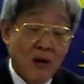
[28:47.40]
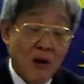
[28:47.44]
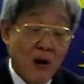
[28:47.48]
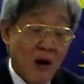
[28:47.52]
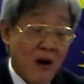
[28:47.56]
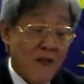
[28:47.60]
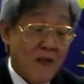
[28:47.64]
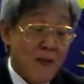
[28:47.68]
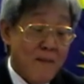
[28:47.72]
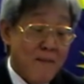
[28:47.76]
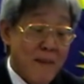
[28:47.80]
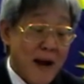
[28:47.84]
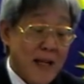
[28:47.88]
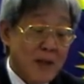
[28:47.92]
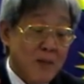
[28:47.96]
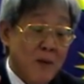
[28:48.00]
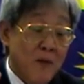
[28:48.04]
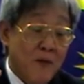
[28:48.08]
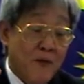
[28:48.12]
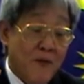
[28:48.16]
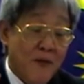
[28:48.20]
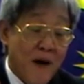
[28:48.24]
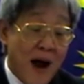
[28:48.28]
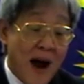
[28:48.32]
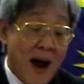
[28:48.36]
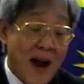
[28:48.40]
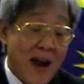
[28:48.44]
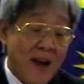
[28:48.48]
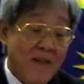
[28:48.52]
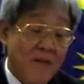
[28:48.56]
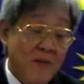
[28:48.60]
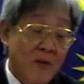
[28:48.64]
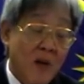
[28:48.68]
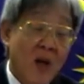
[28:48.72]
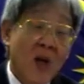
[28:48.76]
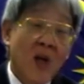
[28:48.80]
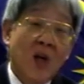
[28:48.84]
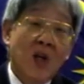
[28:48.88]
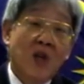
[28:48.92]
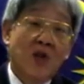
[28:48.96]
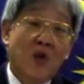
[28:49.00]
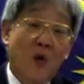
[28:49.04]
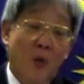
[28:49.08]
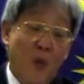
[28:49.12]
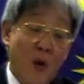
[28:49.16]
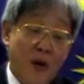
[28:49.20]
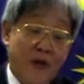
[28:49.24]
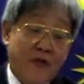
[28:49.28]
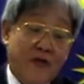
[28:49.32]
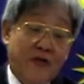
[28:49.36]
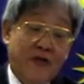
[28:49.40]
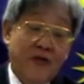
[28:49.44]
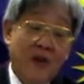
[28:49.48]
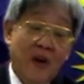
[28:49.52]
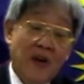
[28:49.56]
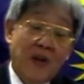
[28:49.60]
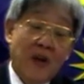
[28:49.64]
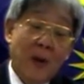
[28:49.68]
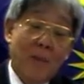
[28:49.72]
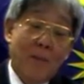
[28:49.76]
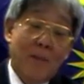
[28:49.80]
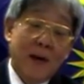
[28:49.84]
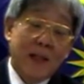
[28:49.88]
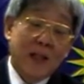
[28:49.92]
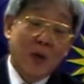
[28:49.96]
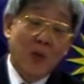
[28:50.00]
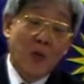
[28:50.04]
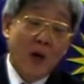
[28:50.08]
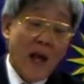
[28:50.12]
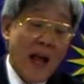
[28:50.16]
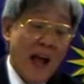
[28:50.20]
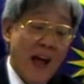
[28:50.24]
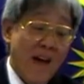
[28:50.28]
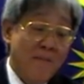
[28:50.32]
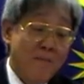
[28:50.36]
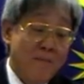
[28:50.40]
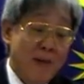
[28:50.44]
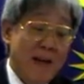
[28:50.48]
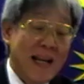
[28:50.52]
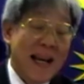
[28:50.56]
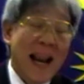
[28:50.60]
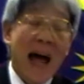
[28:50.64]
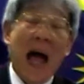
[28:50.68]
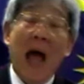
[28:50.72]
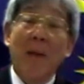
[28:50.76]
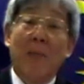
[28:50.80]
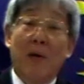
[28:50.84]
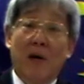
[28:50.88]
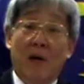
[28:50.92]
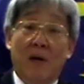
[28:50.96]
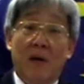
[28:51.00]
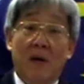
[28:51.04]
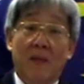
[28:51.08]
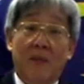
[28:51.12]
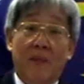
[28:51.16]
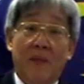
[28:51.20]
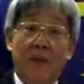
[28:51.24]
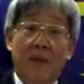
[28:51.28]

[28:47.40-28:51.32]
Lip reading: of the maximum fine to which the person would have been liable